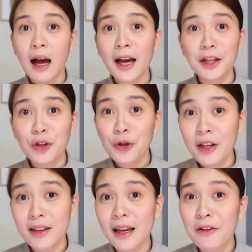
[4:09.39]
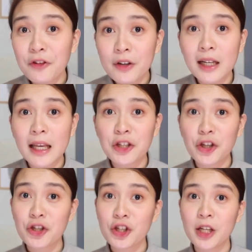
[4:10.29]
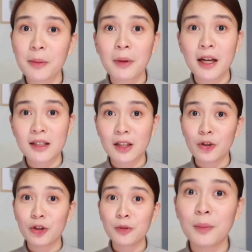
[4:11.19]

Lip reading: I know that every relationship has a goal,